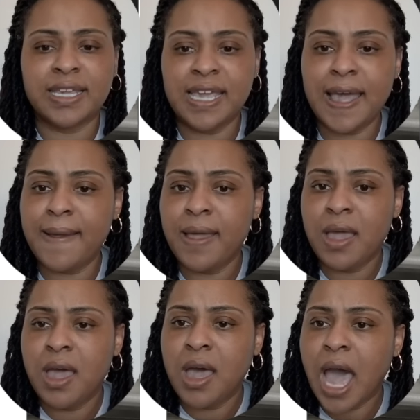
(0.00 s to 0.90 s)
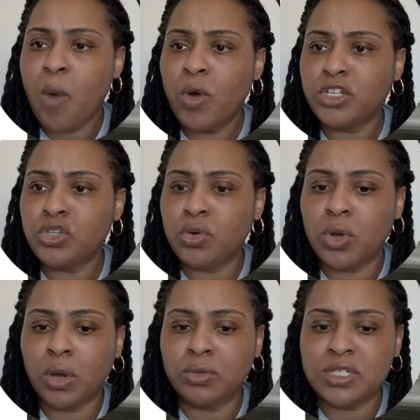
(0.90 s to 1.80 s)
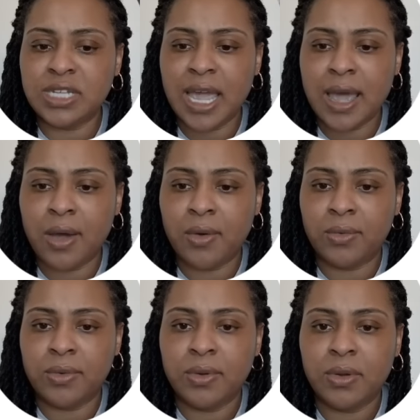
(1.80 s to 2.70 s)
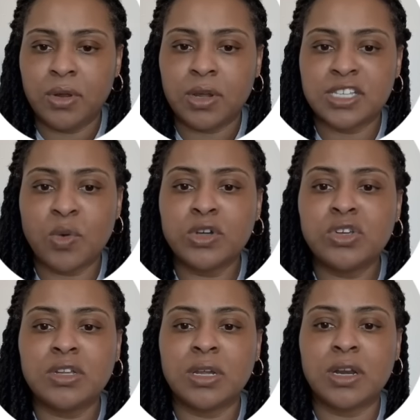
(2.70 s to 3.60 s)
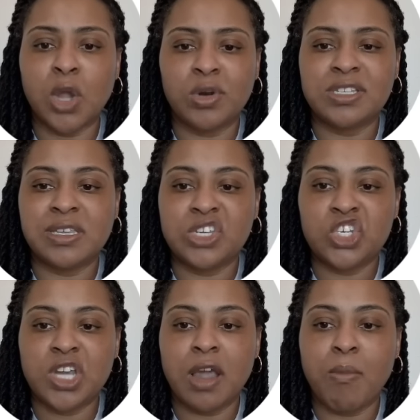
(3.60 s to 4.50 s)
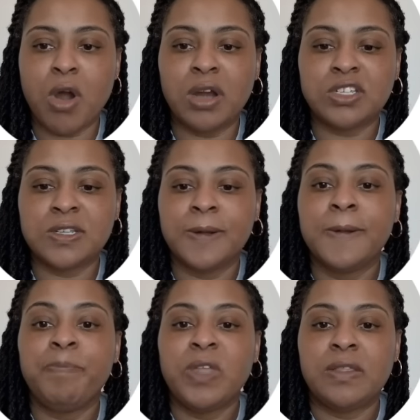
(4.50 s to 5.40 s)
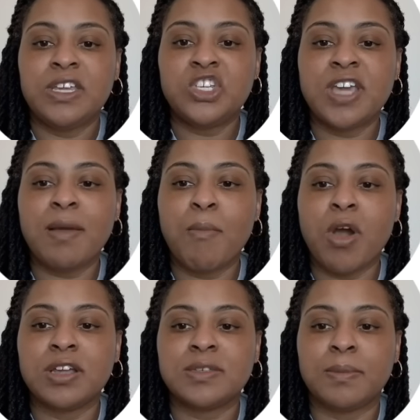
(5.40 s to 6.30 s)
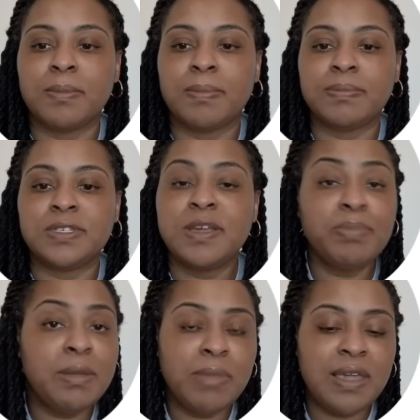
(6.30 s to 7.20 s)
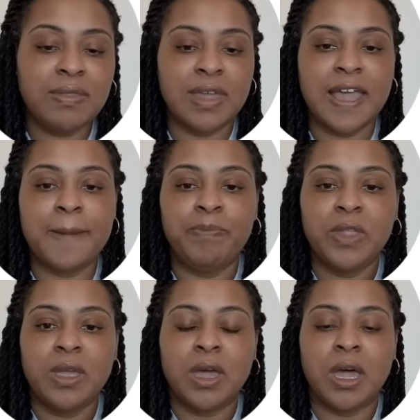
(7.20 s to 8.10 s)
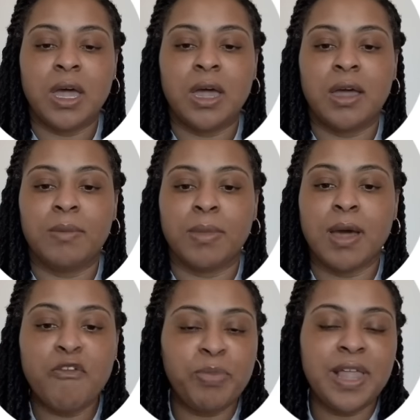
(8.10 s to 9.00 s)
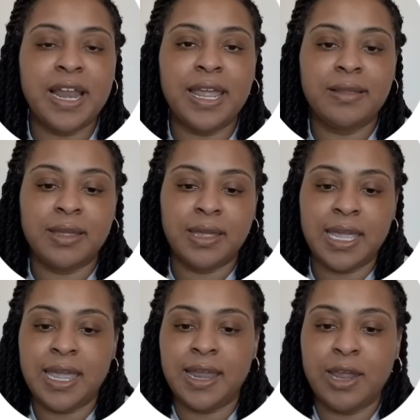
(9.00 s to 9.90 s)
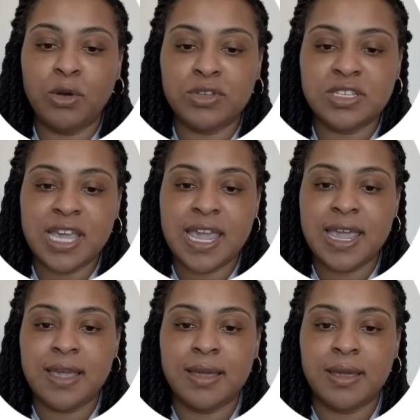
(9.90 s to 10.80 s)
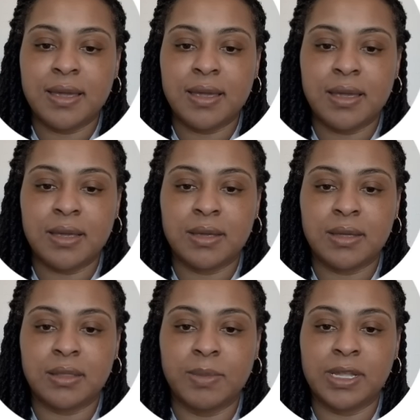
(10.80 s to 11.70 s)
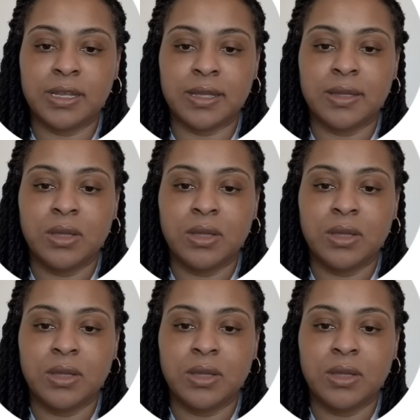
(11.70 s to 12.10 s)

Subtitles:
yet. I want to go down because I want you to notice these check marks. These check marks simply mean that GovPlanet, and it'll say, let me click it.